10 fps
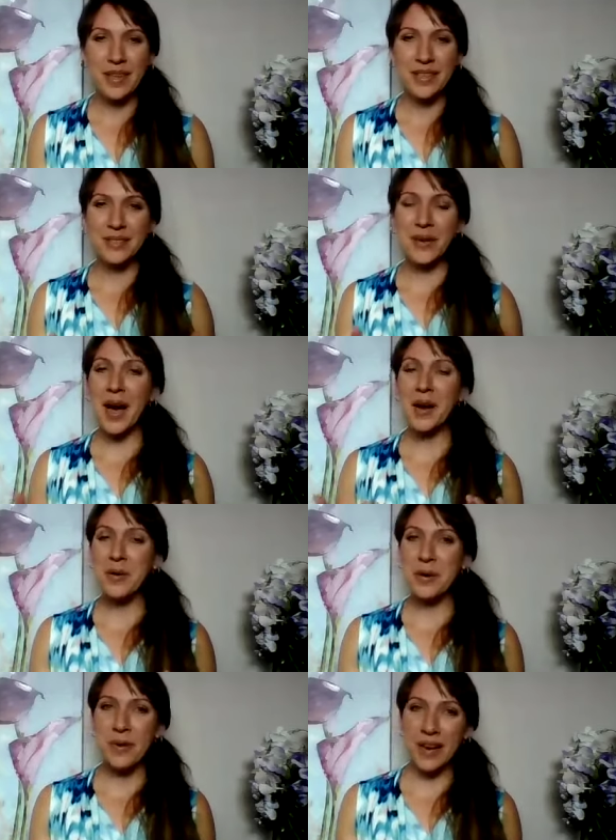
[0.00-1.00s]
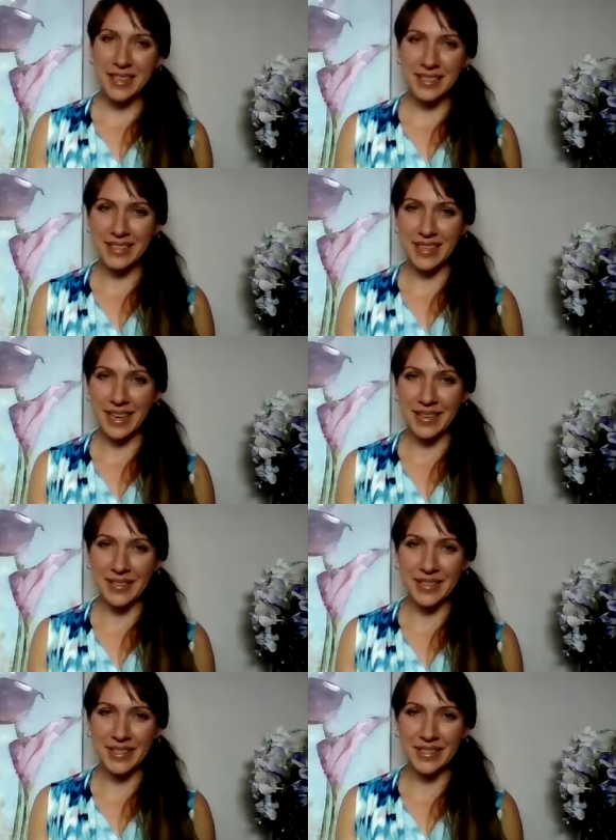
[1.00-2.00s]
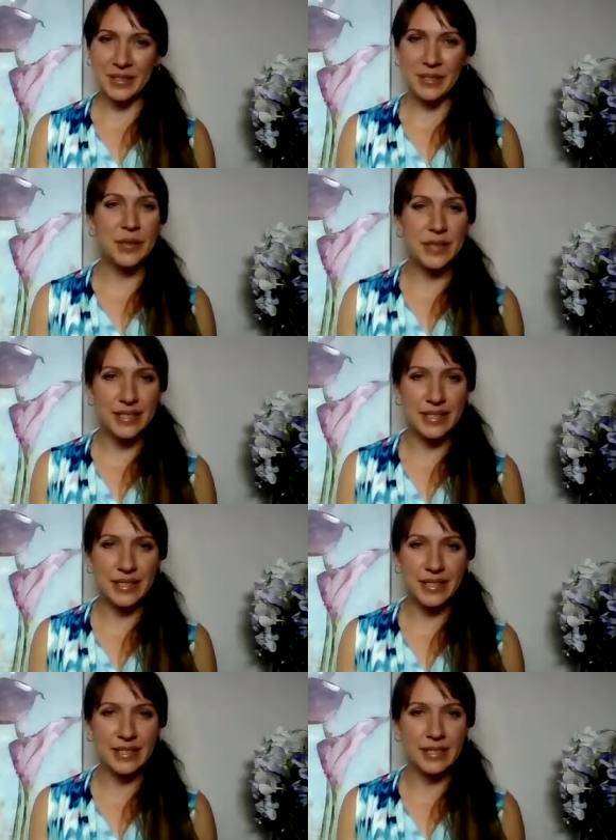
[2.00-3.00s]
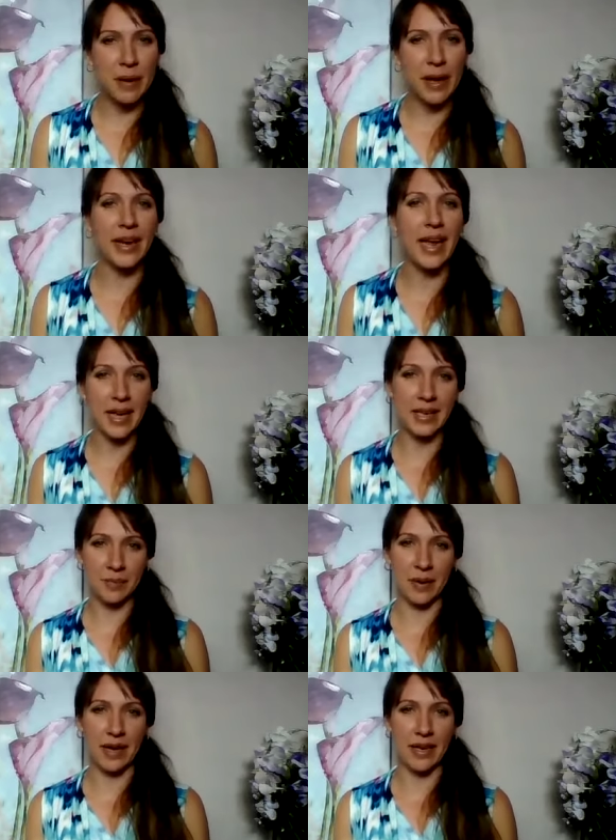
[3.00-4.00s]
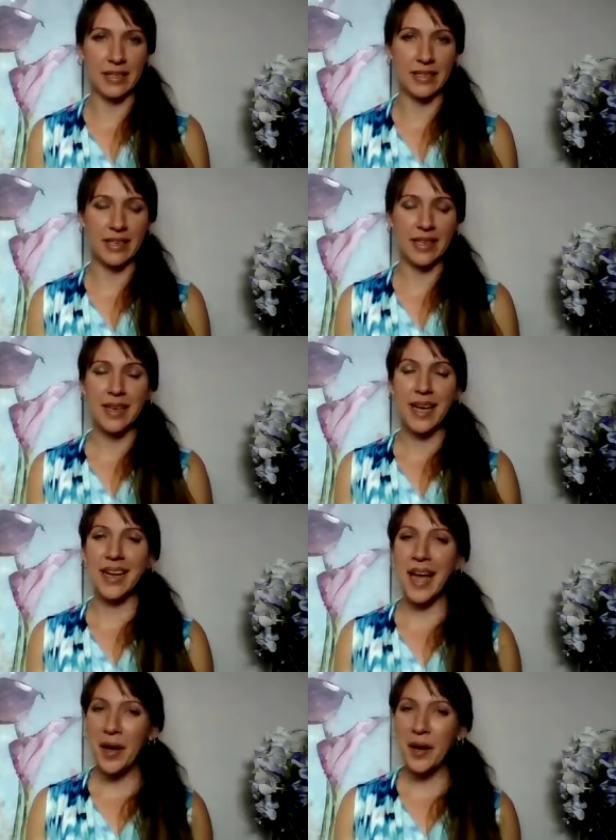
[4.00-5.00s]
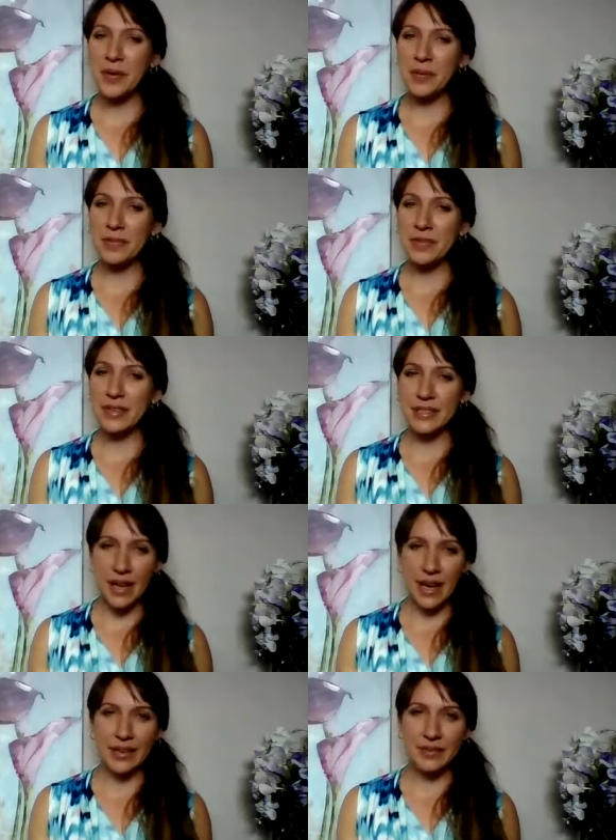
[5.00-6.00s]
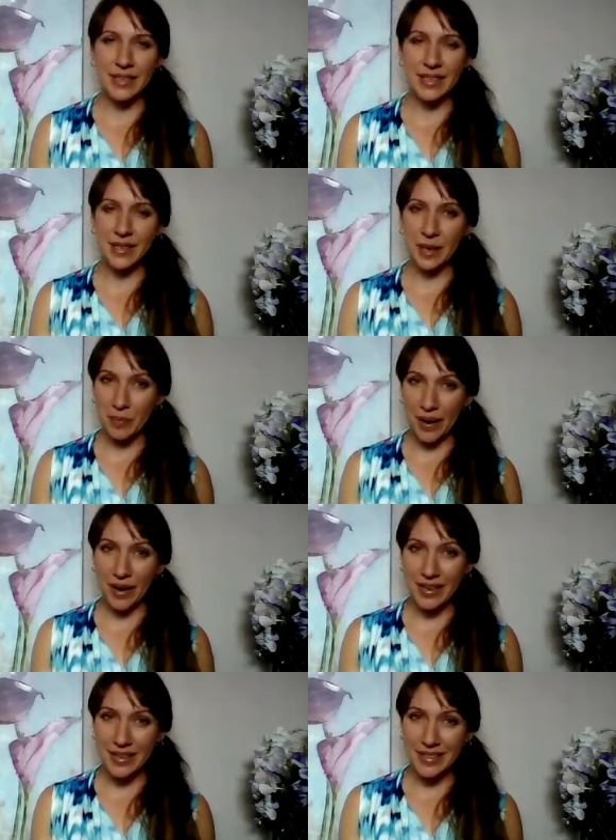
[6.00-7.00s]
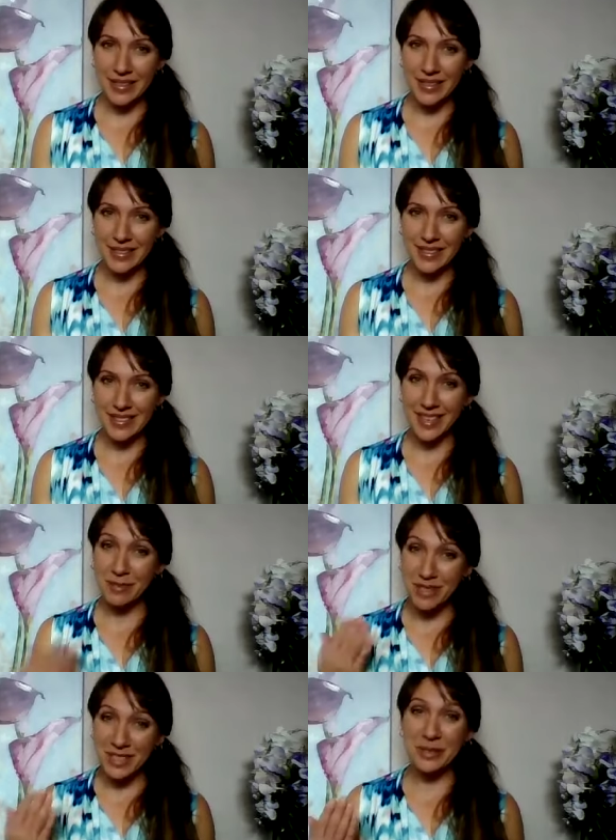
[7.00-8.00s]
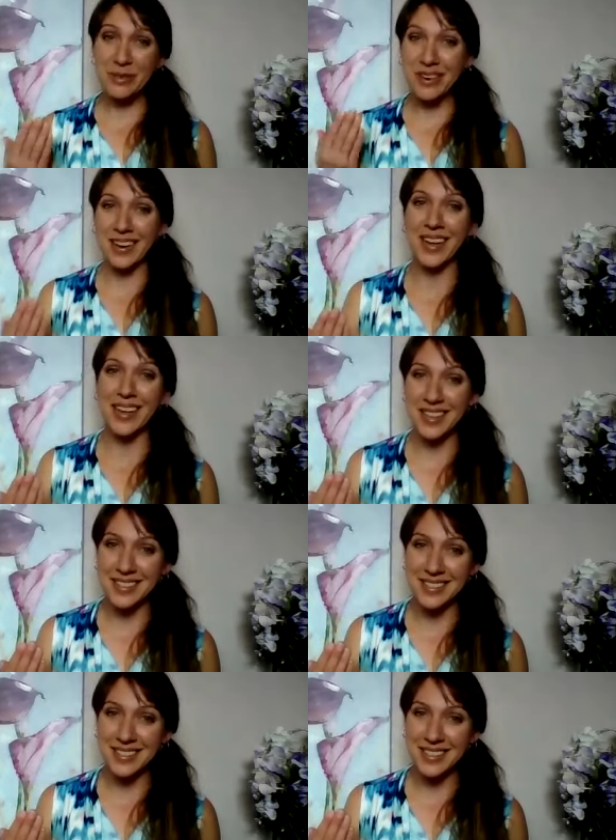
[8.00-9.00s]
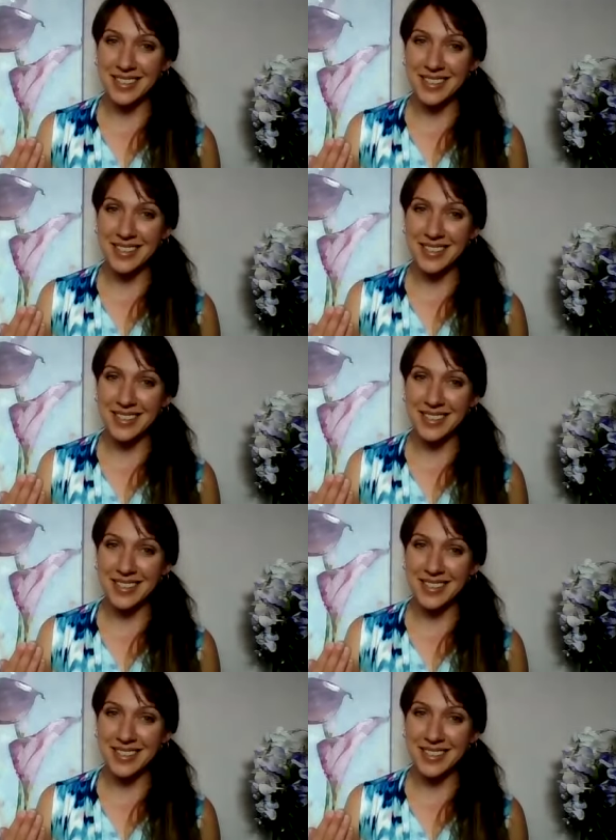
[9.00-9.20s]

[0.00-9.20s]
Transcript: So how do we reconcile this dual existence as body and mind? And how can we feel as confident in our bodies as we do in our heads?